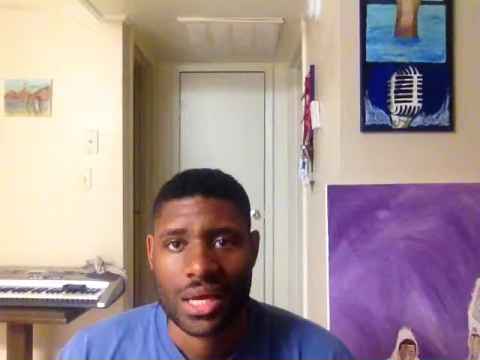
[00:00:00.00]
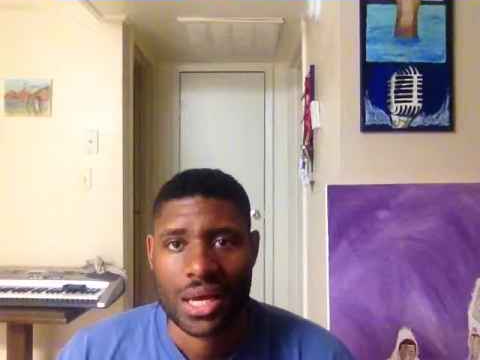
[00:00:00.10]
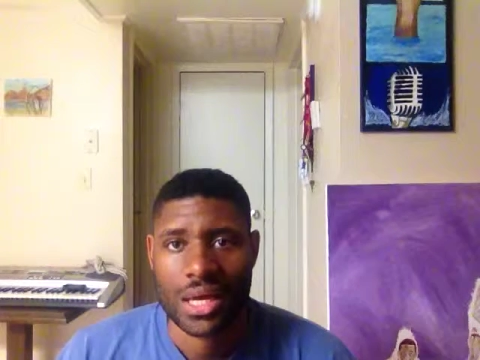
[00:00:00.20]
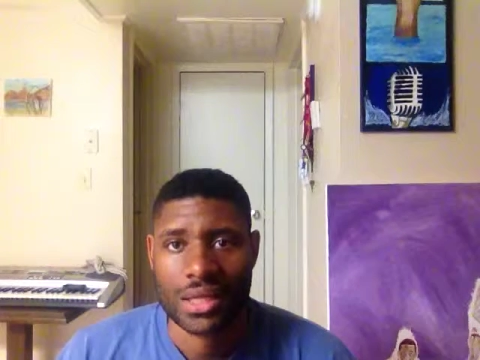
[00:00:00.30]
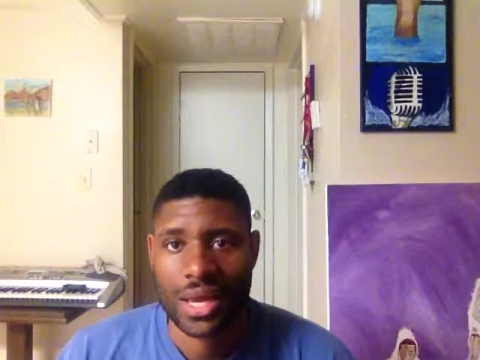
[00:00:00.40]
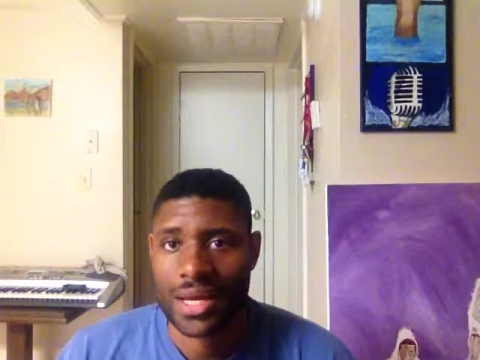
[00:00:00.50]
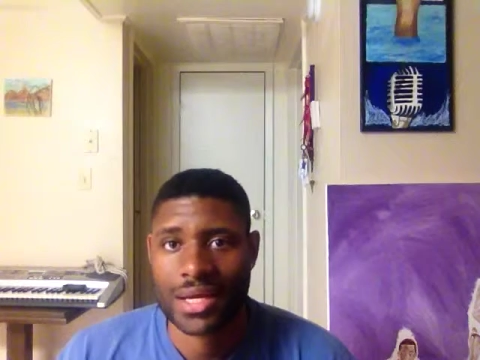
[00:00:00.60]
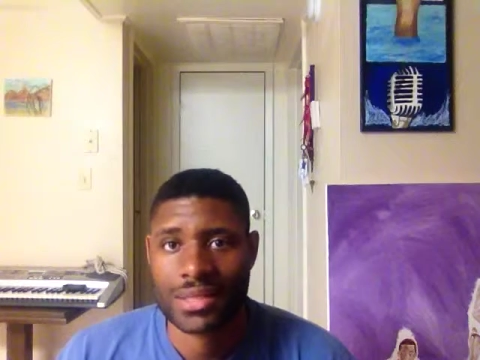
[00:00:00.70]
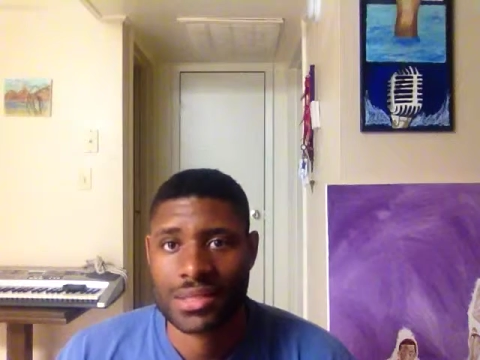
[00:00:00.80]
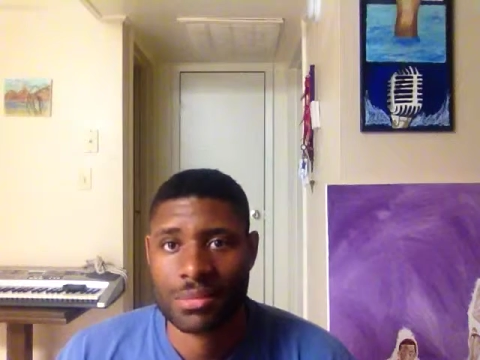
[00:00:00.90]
And that
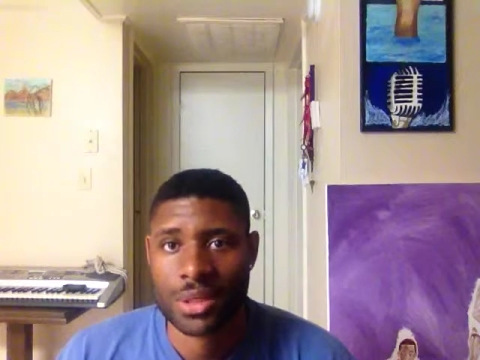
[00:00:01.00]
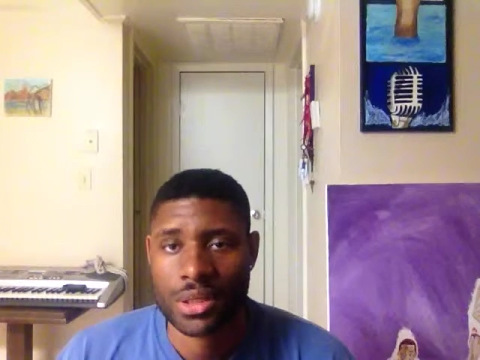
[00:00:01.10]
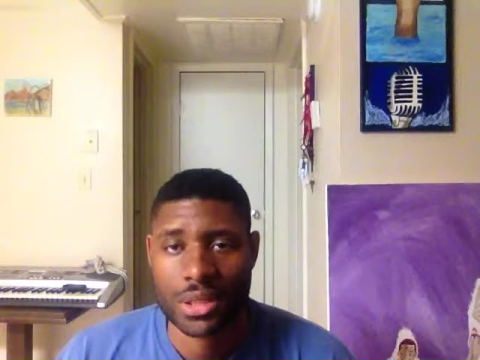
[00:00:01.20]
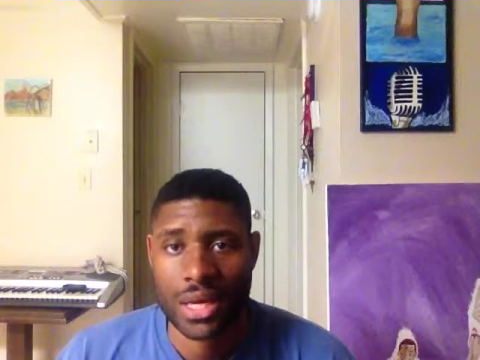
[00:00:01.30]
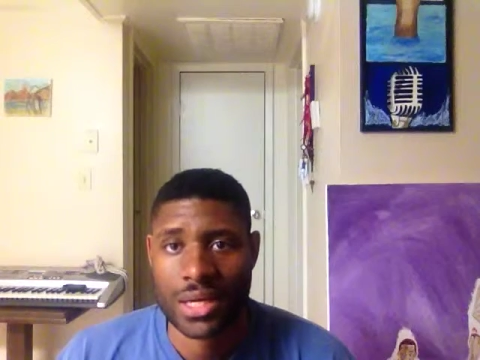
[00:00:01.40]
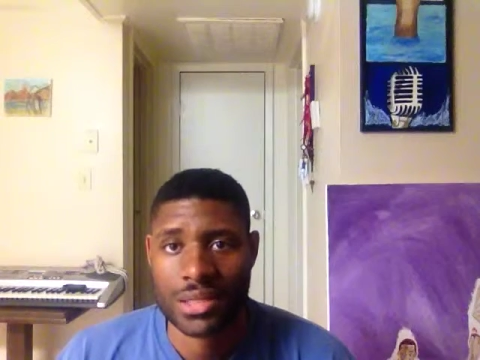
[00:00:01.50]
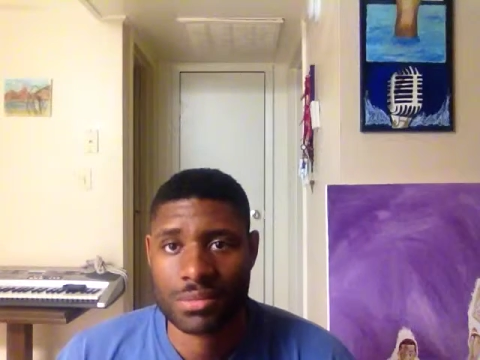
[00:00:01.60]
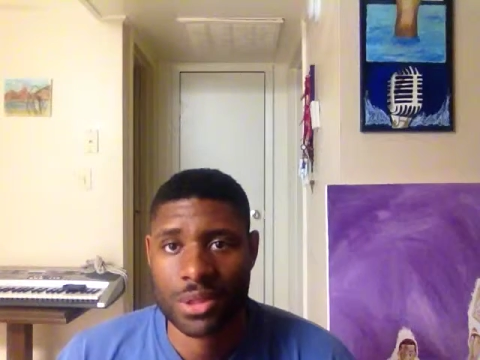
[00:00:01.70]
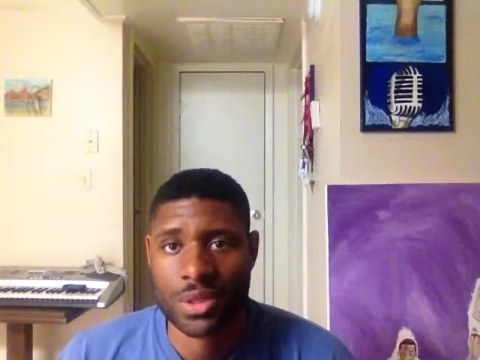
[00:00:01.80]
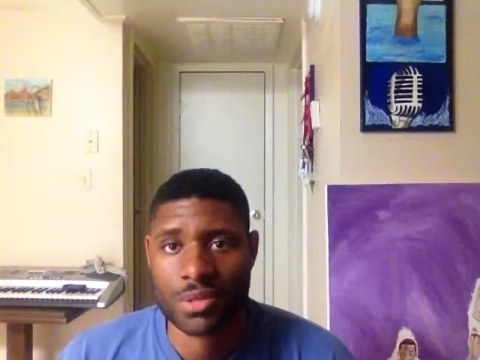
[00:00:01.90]
customer, that
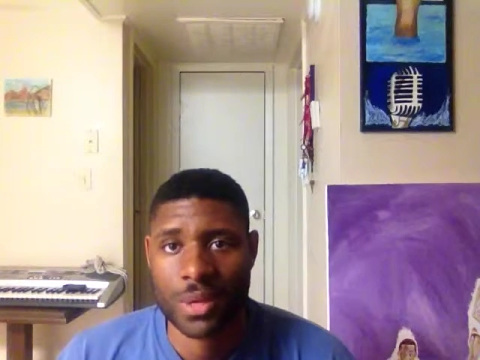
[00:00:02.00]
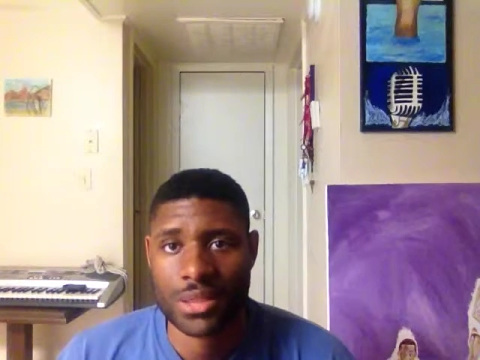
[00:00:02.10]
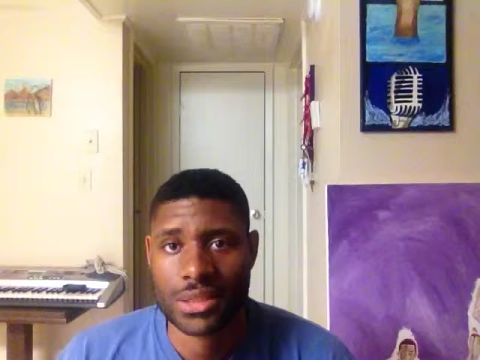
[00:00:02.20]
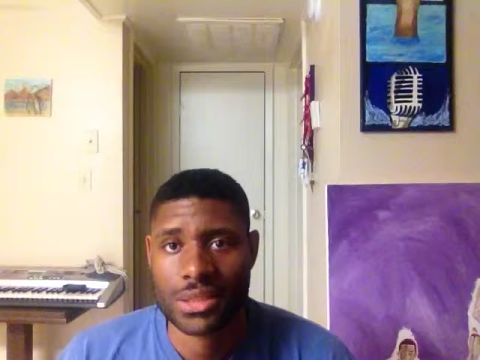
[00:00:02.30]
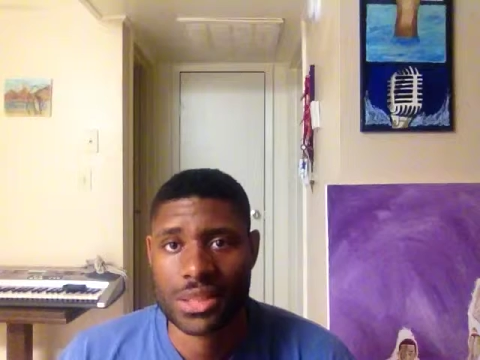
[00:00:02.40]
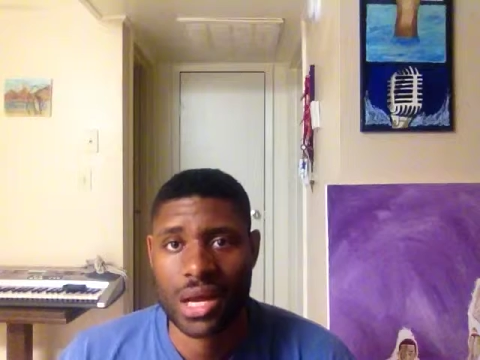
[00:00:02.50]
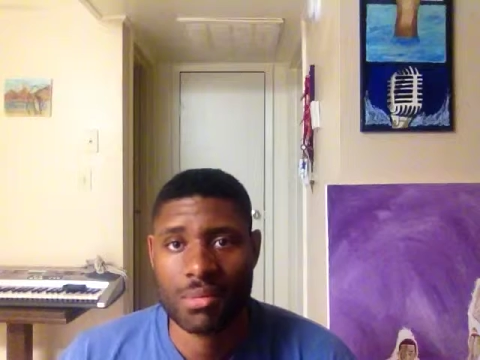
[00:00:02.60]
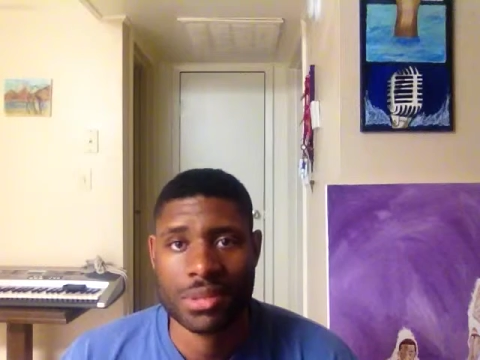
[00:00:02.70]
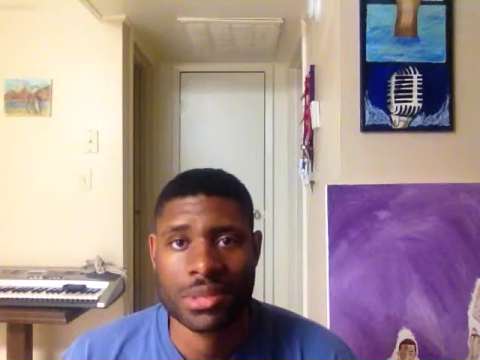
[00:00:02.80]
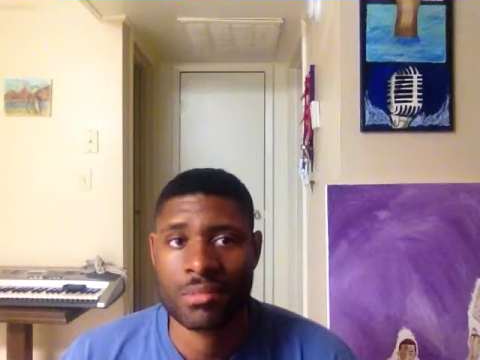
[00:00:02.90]
customer goes back to his job
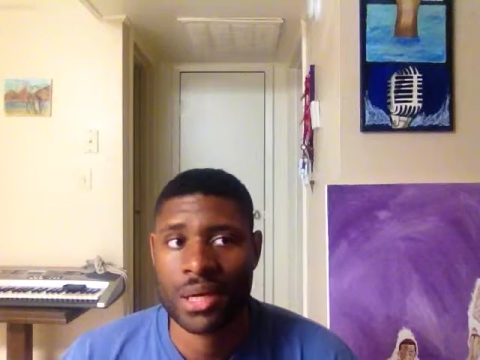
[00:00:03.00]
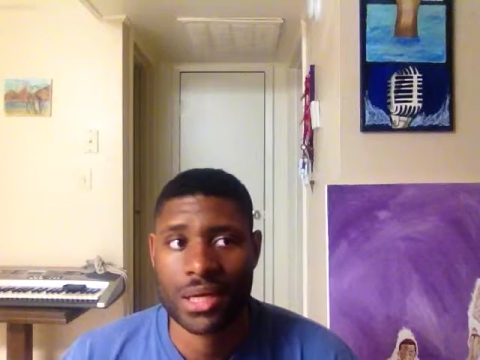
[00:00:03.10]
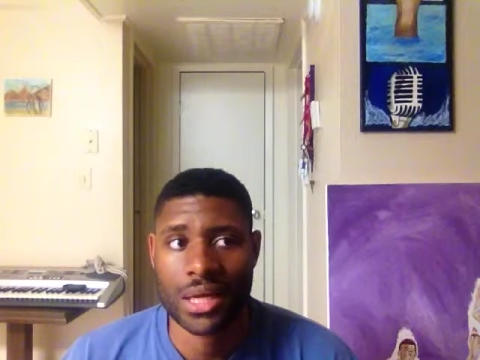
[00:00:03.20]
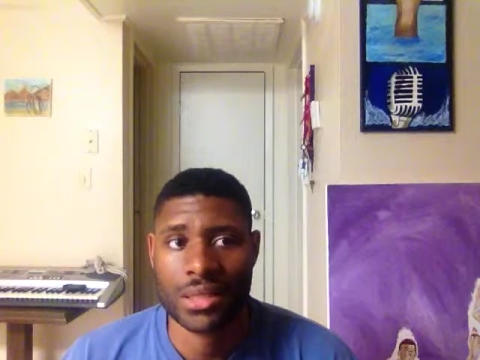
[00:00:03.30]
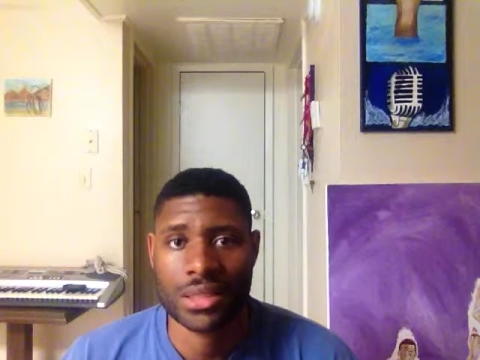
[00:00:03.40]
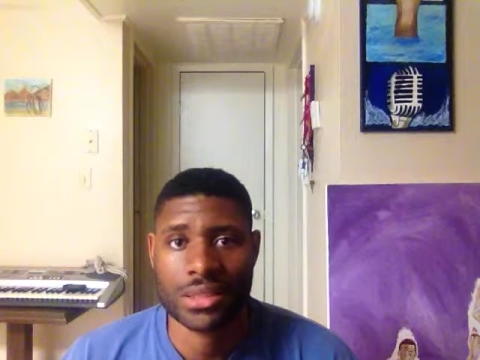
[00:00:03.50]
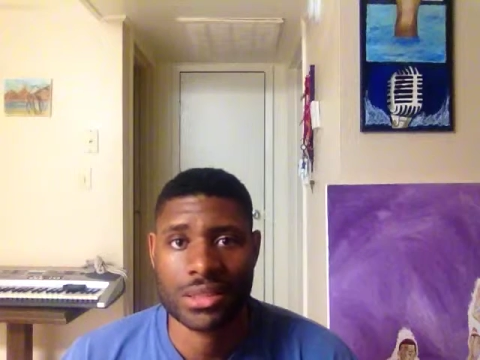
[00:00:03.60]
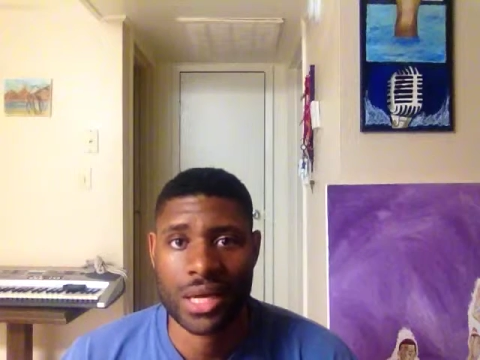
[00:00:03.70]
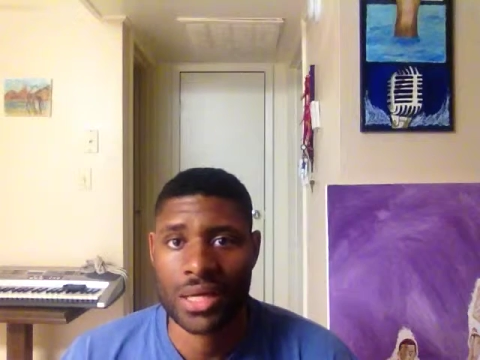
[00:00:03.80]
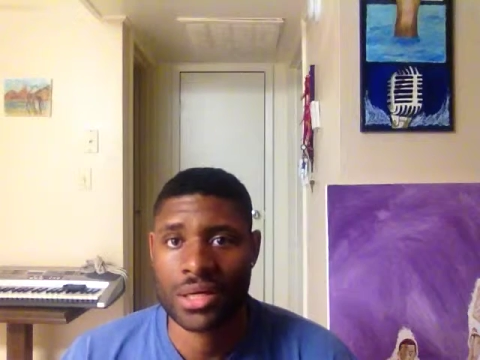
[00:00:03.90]
and somebody in the
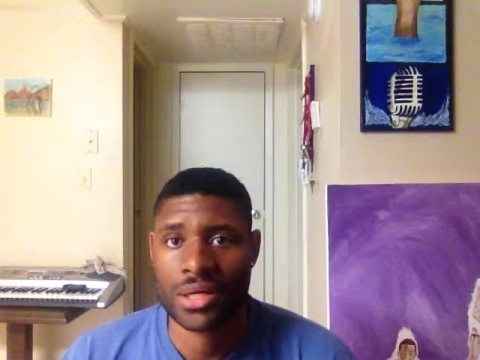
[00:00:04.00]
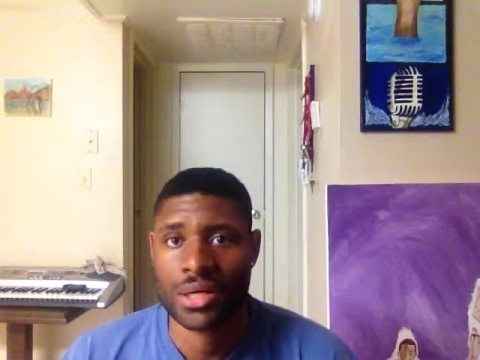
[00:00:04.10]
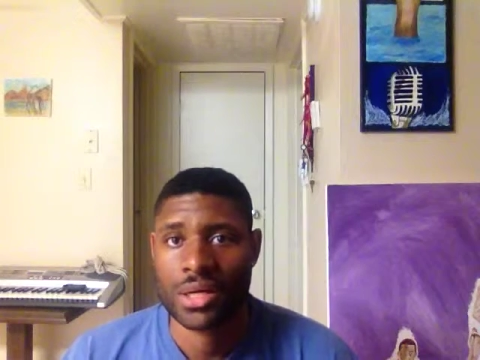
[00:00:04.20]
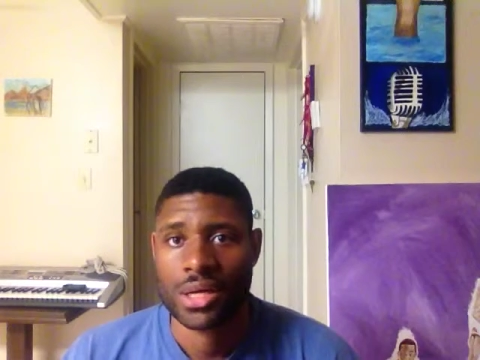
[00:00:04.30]
janitor